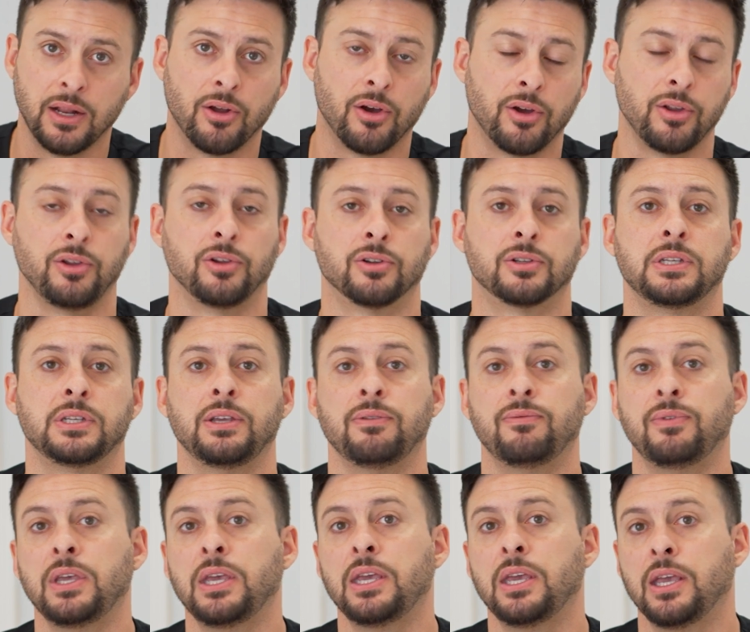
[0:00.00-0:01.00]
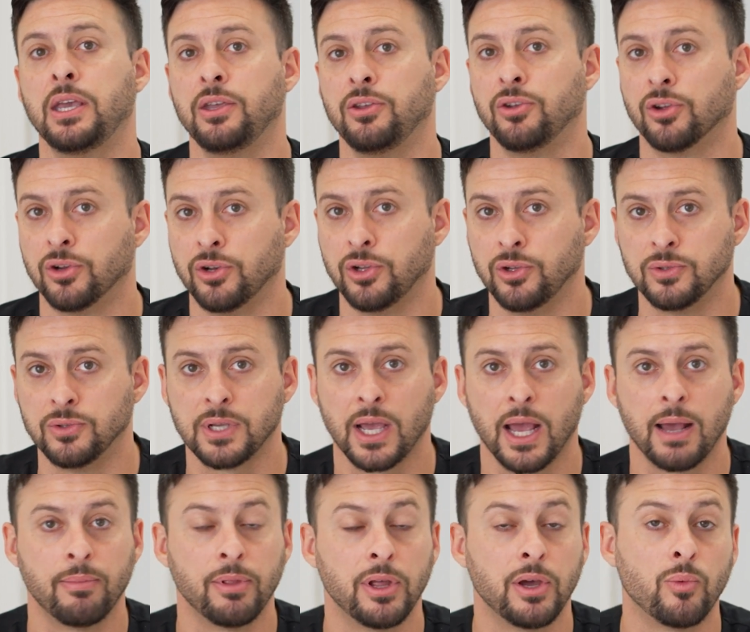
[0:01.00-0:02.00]
on your TV your new
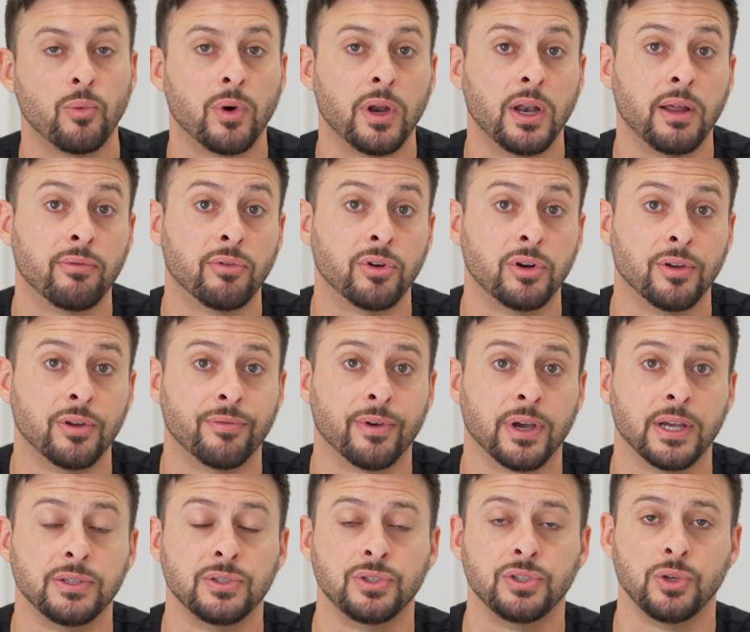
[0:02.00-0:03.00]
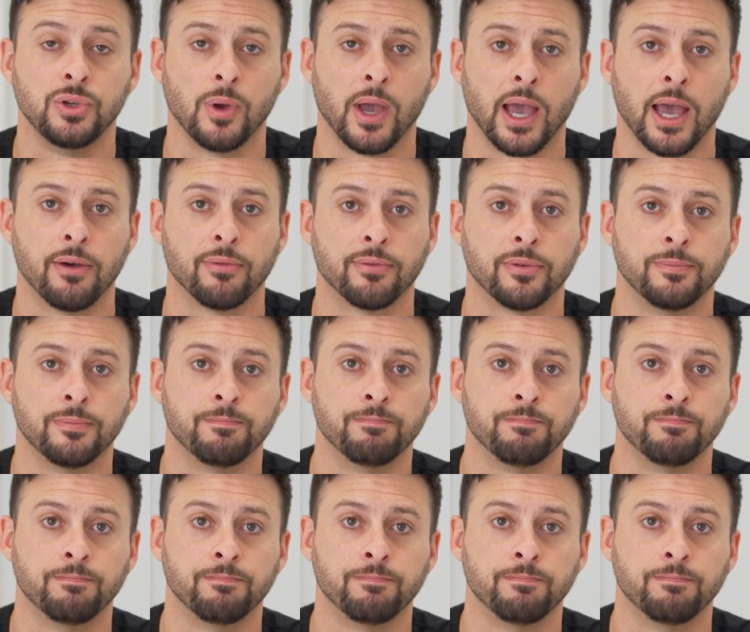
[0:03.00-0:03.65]
tablet whatever device you have